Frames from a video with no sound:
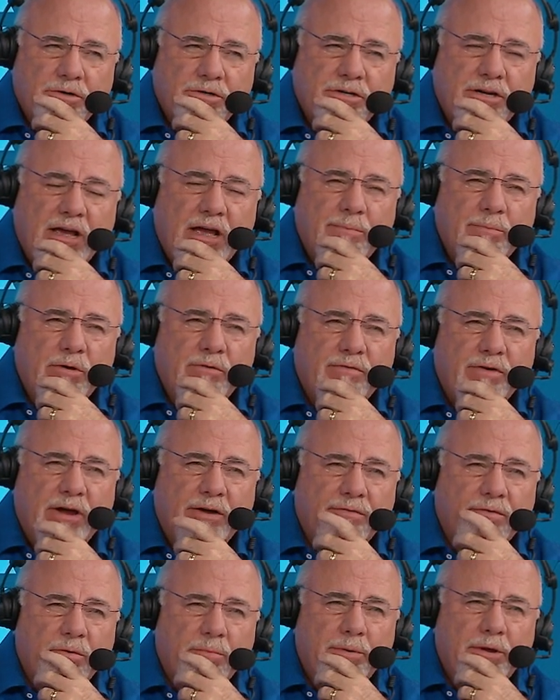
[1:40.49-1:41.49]
First time you've
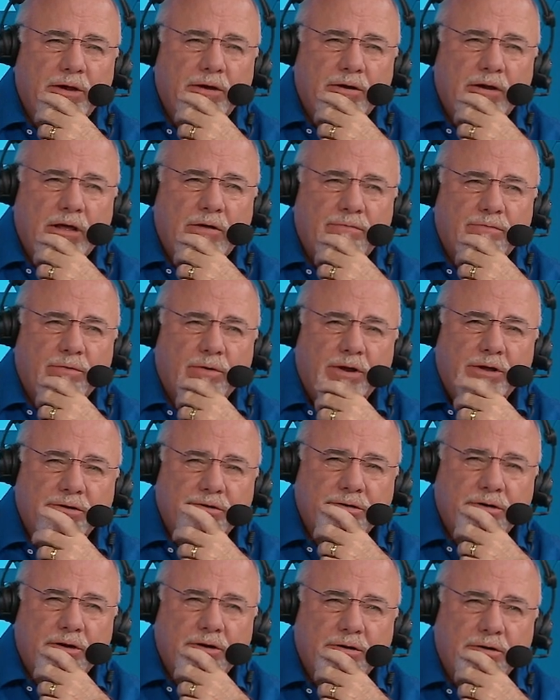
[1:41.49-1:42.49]
ever been debt-free
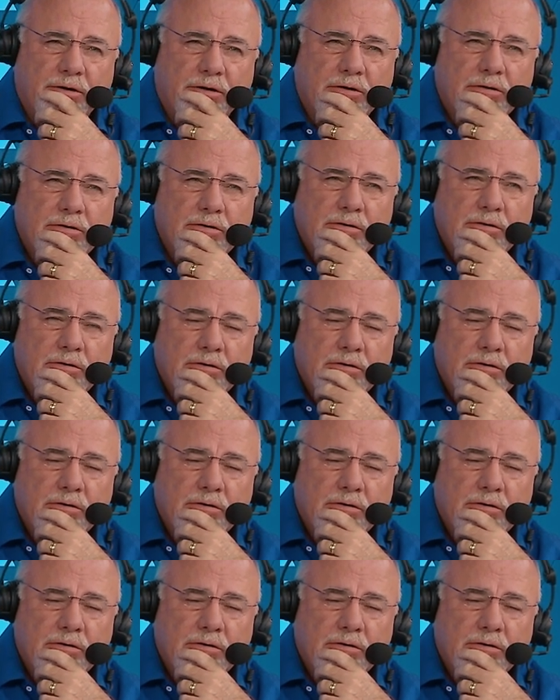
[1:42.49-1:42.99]
as an adult?